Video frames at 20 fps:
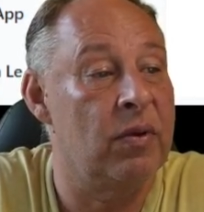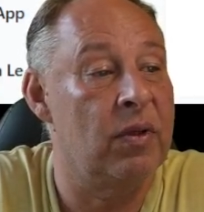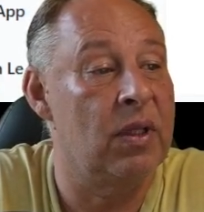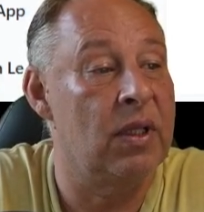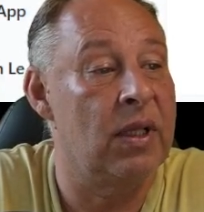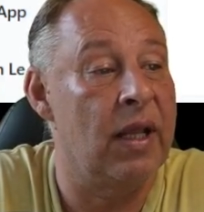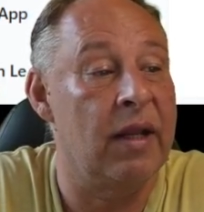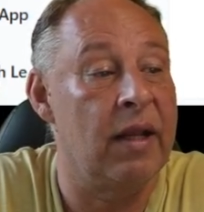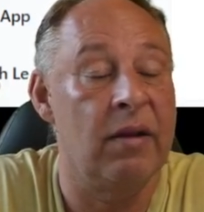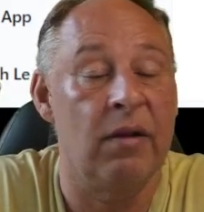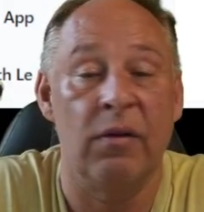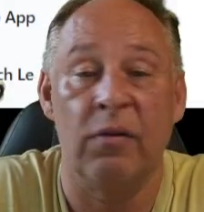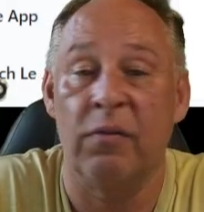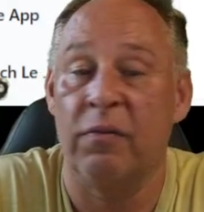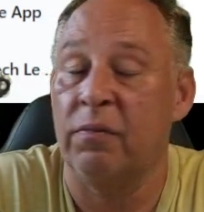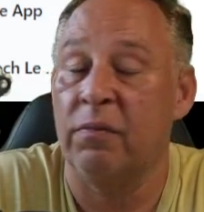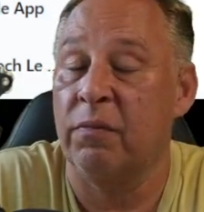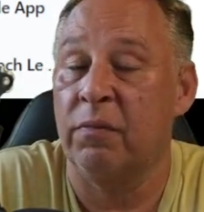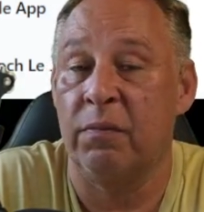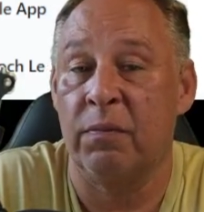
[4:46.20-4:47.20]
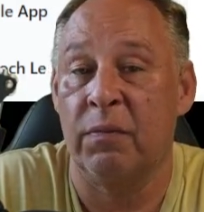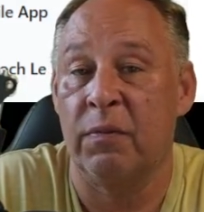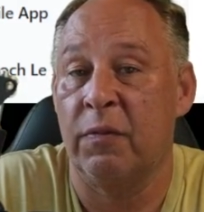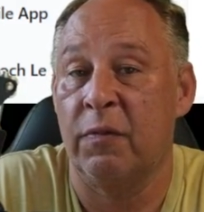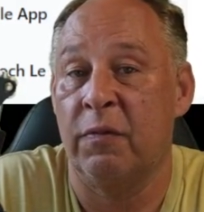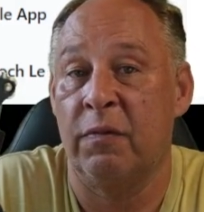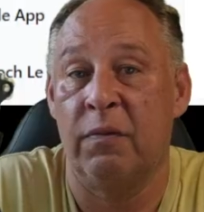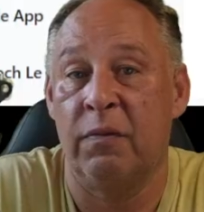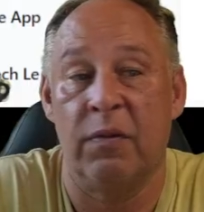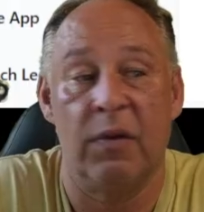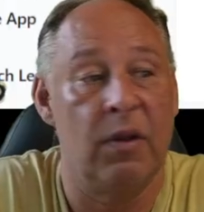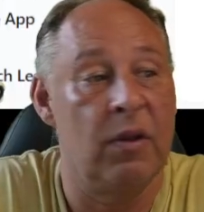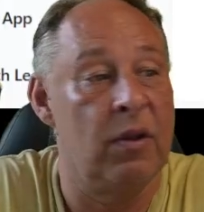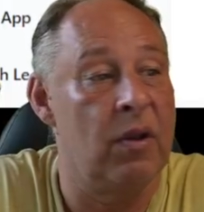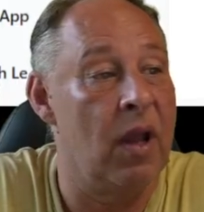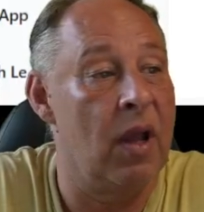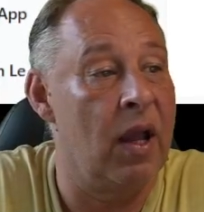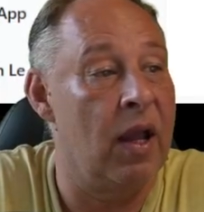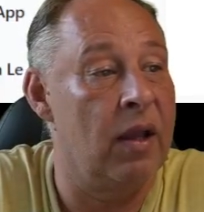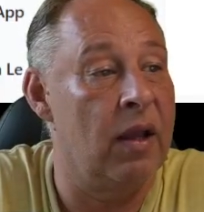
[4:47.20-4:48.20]
10
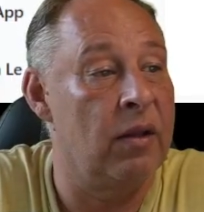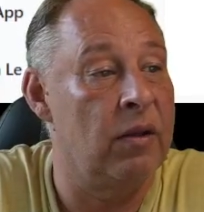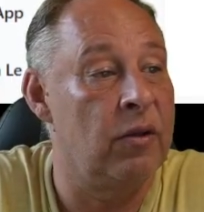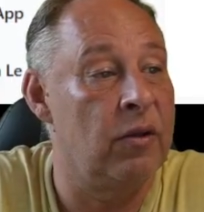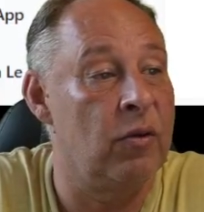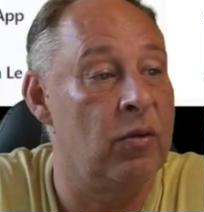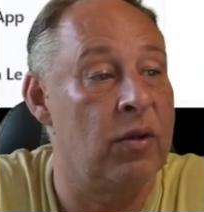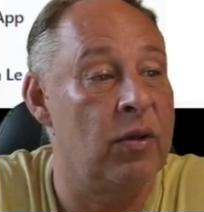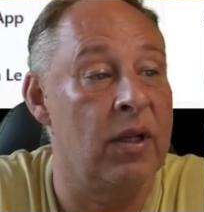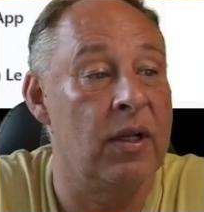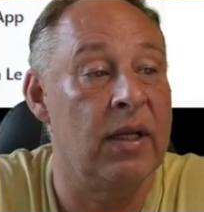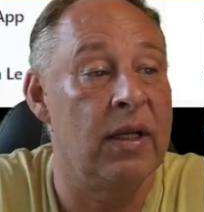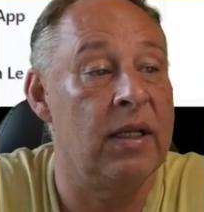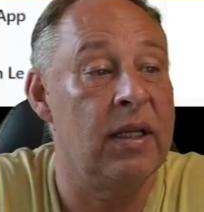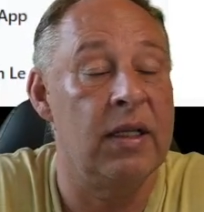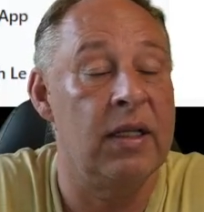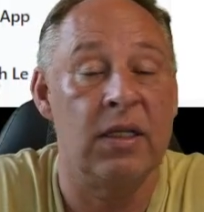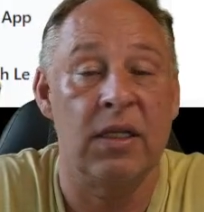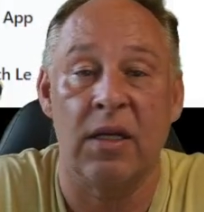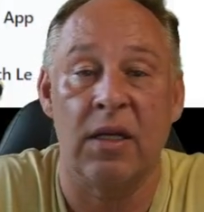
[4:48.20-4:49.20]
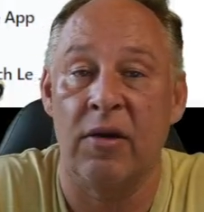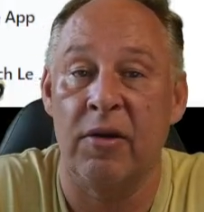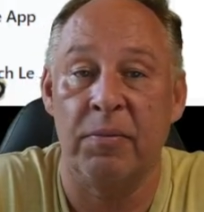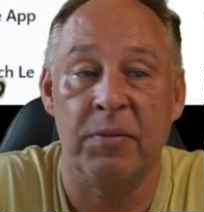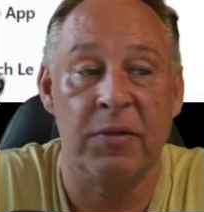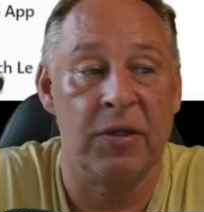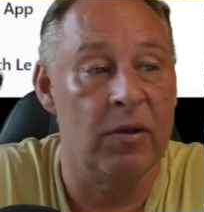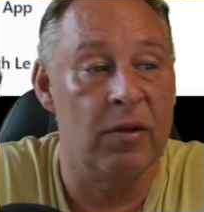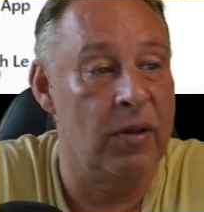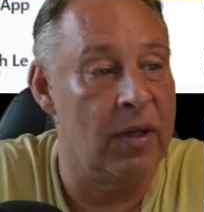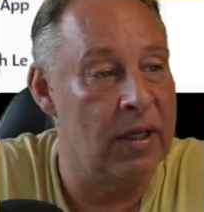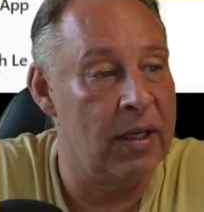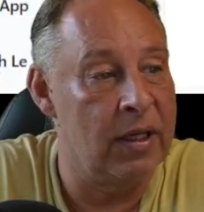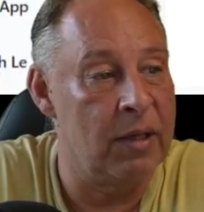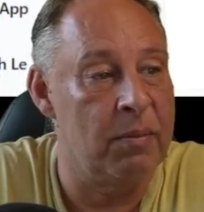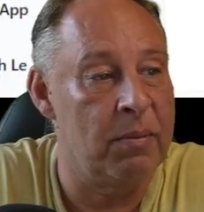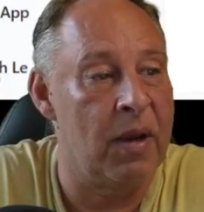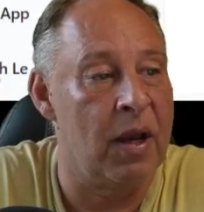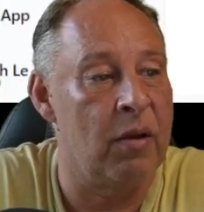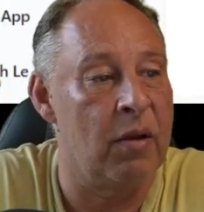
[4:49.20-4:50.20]
utility scripts. You learn
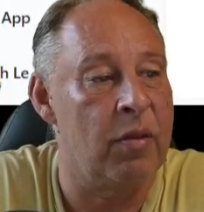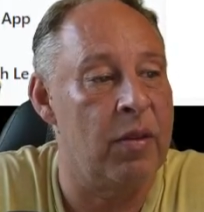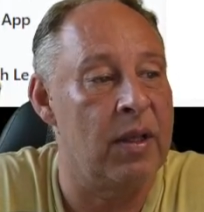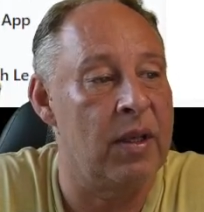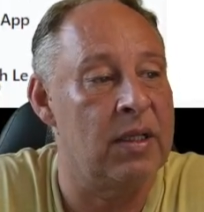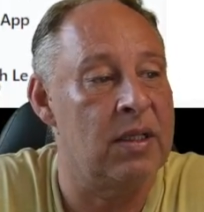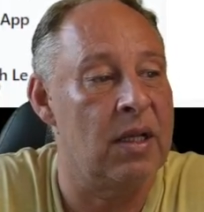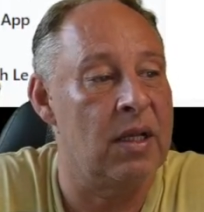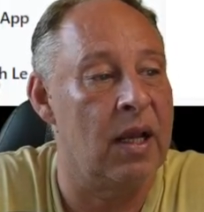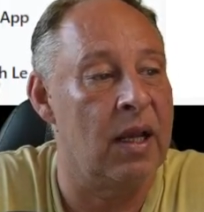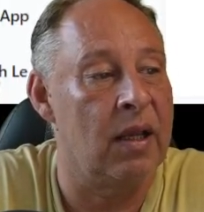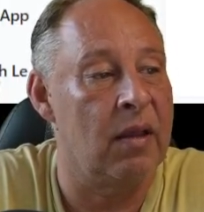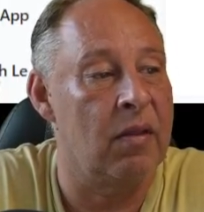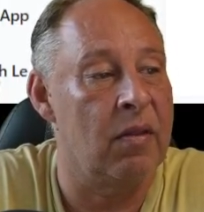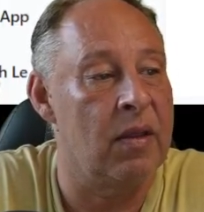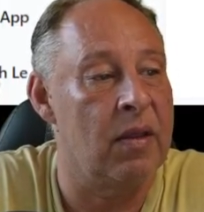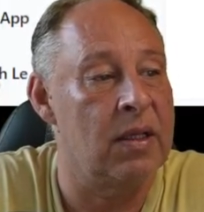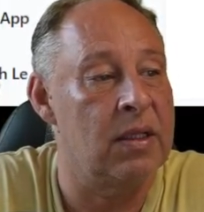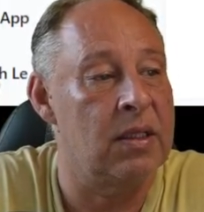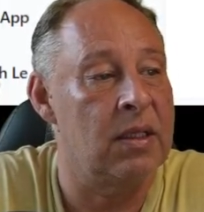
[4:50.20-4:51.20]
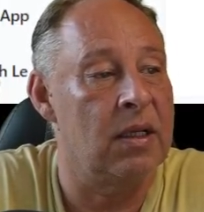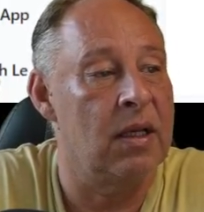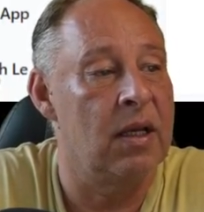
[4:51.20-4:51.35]
about things like this,